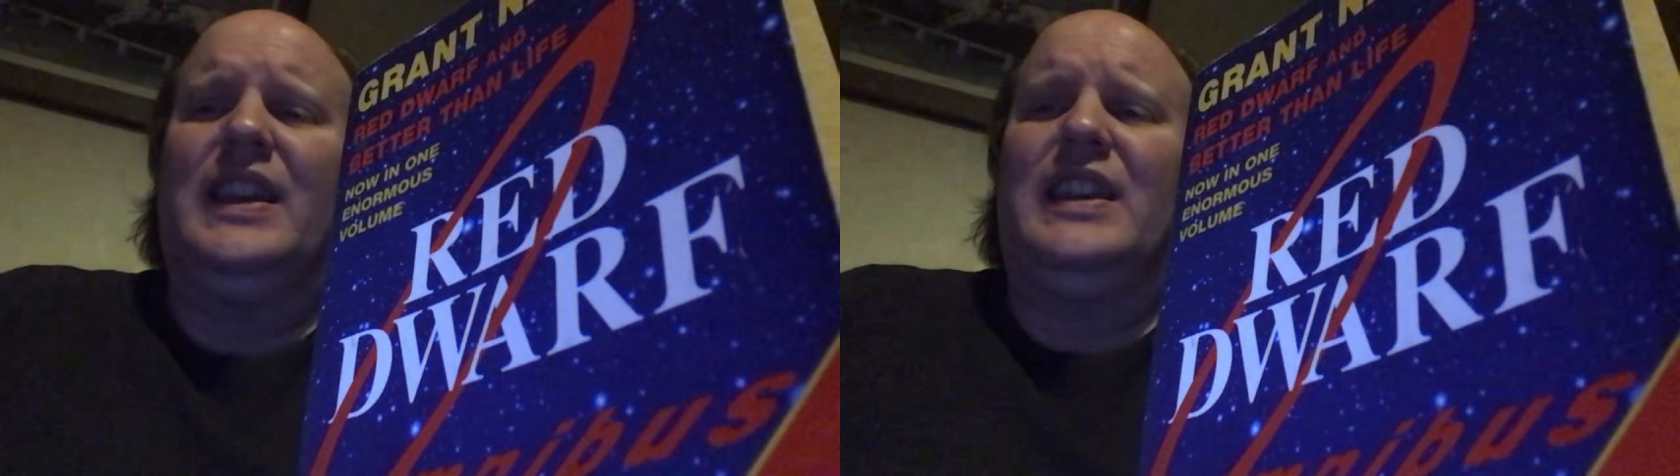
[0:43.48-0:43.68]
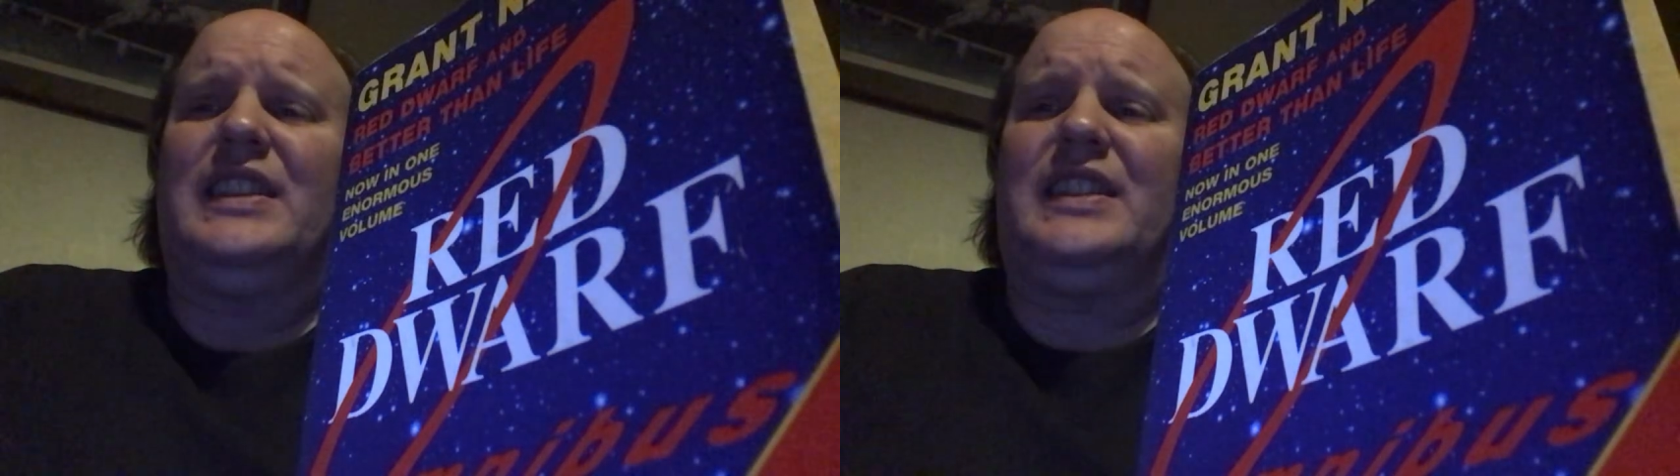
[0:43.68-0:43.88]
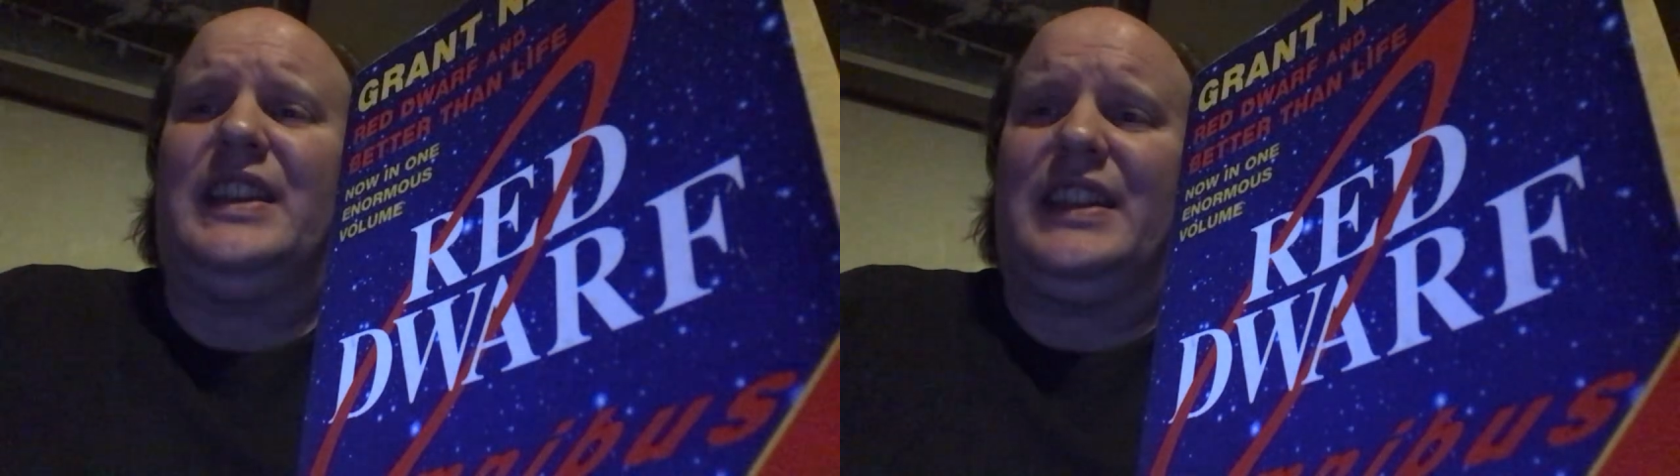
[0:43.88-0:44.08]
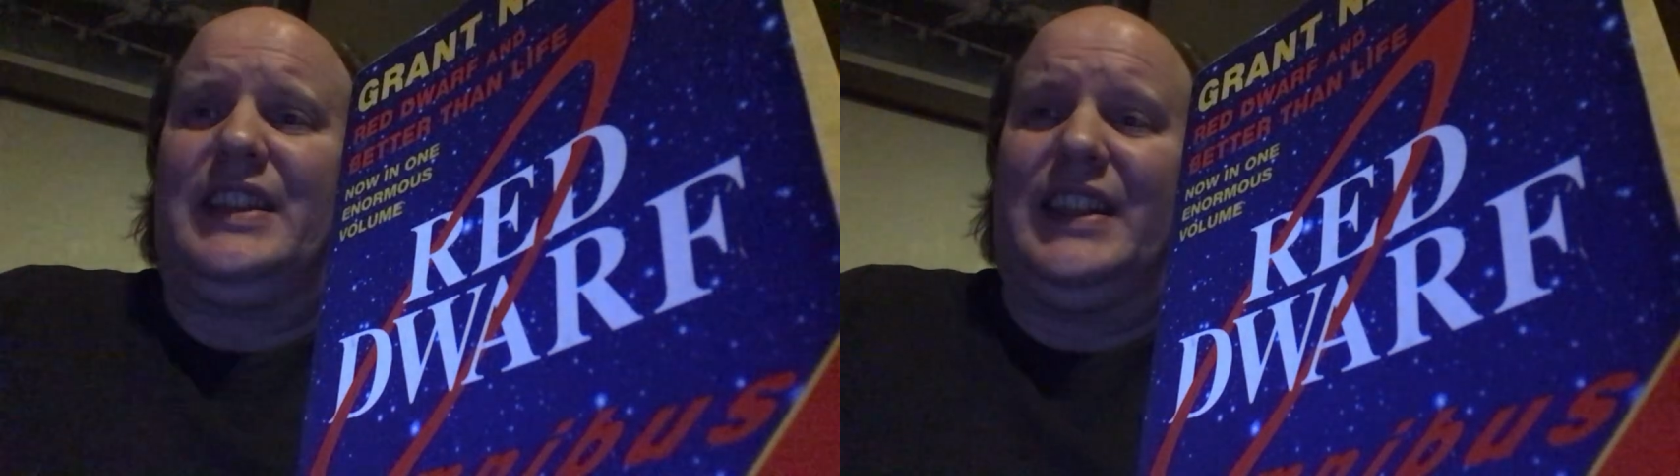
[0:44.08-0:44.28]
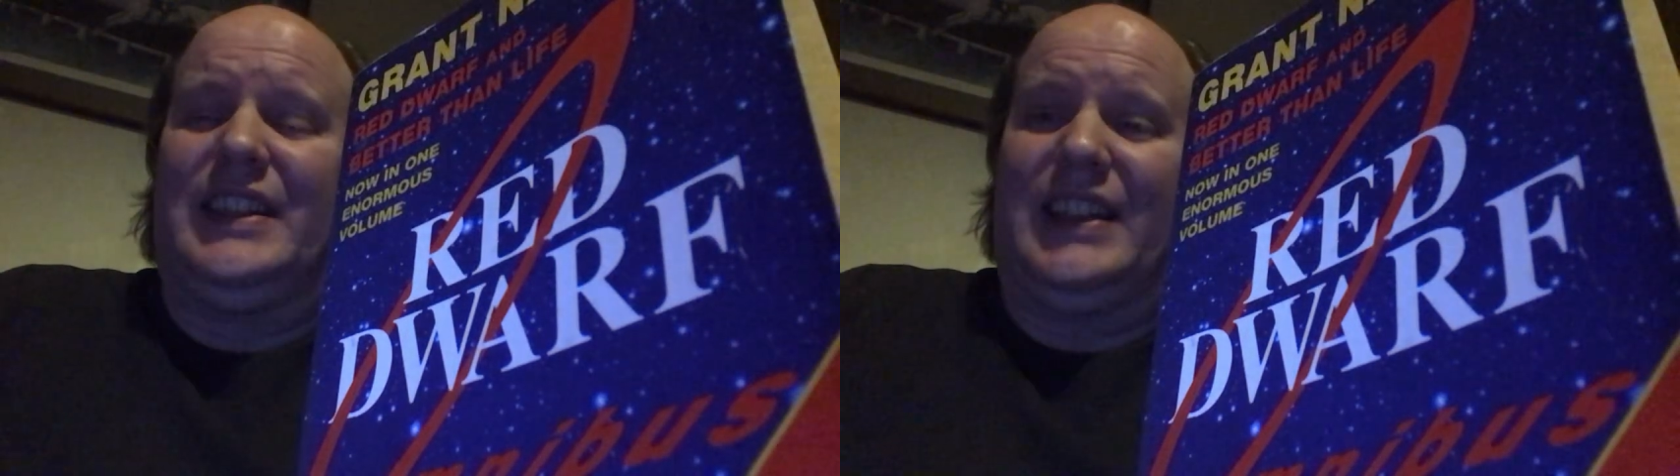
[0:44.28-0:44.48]
6
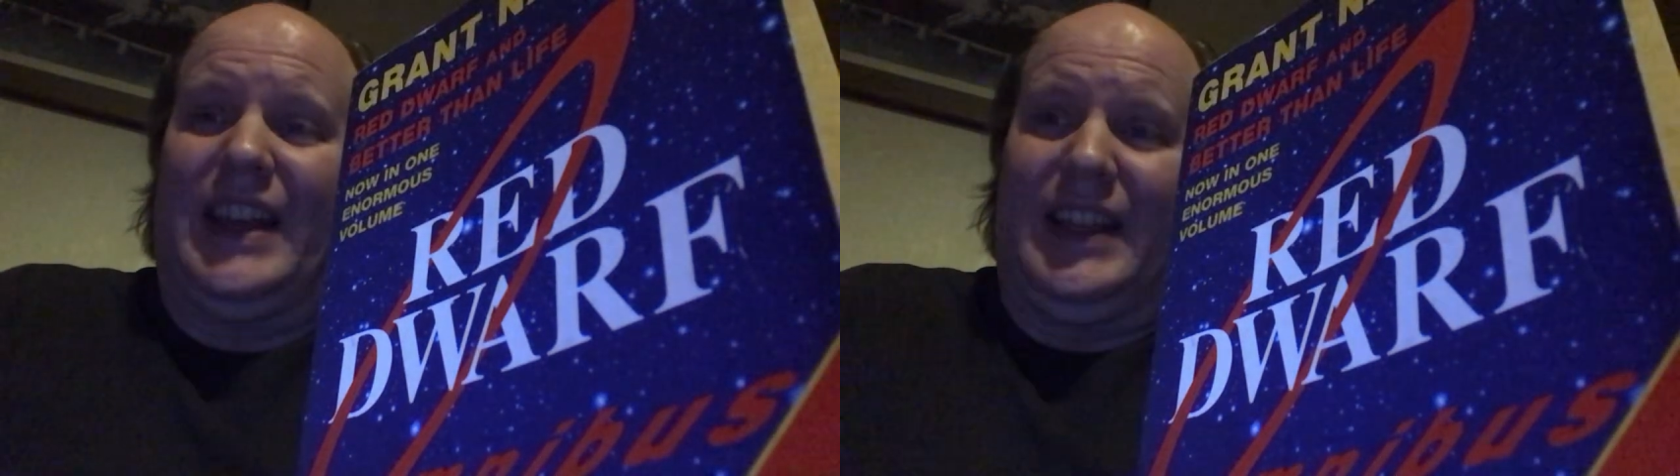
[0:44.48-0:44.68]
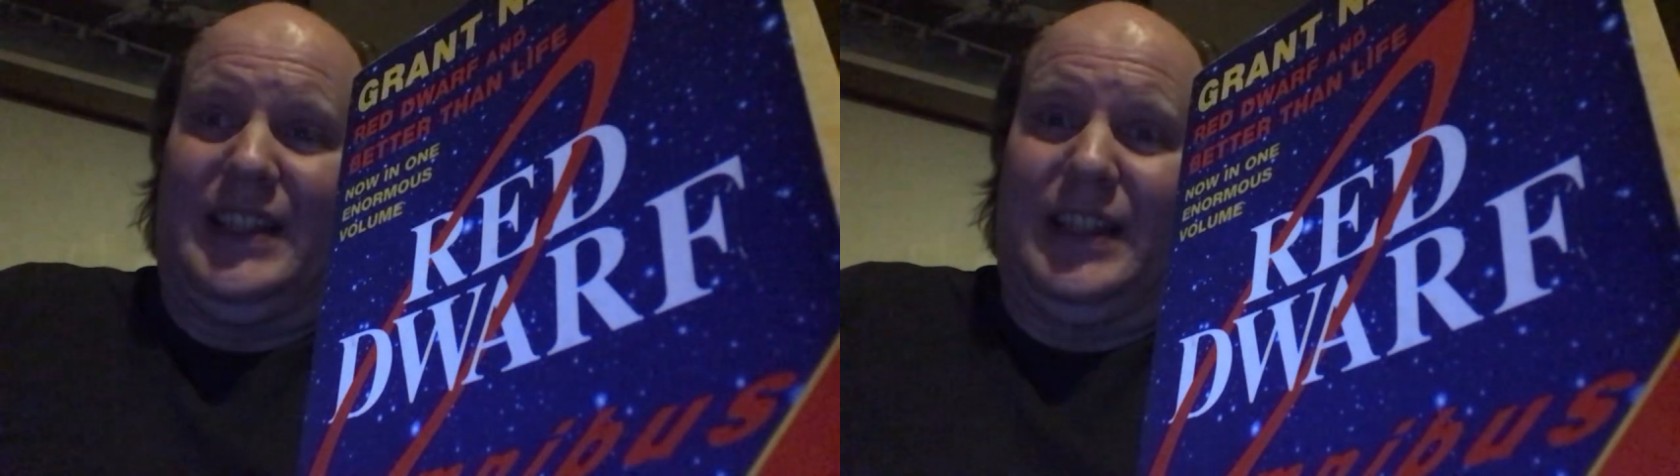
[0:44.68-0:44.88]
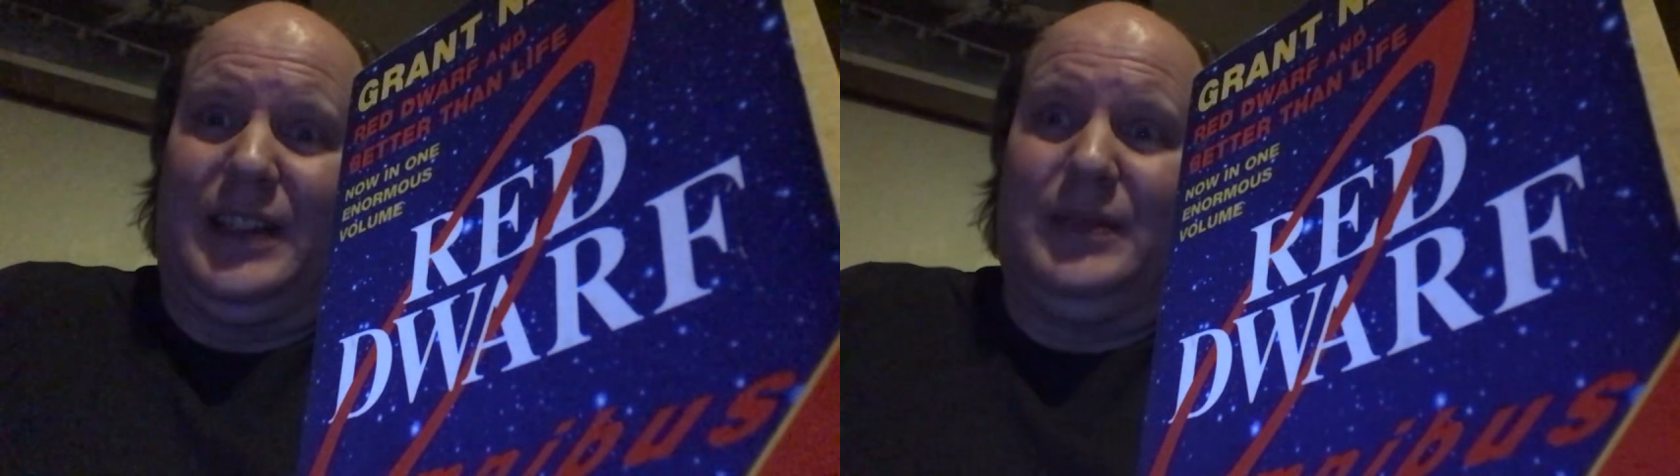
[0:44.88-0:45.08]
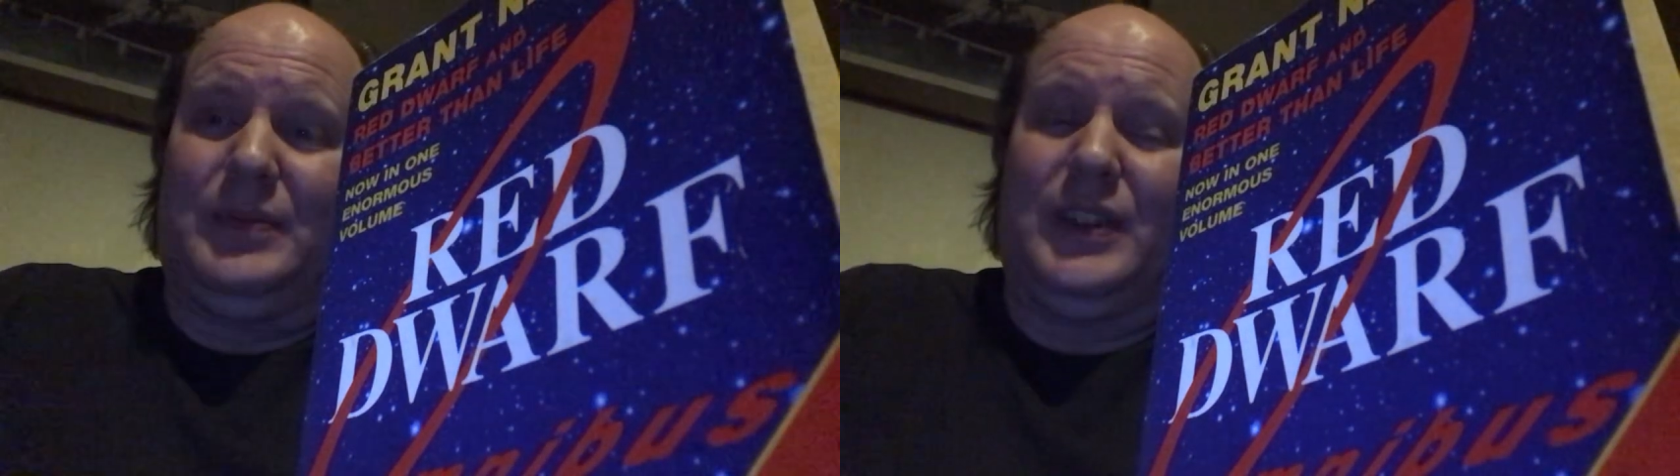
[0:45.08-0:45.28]
years later,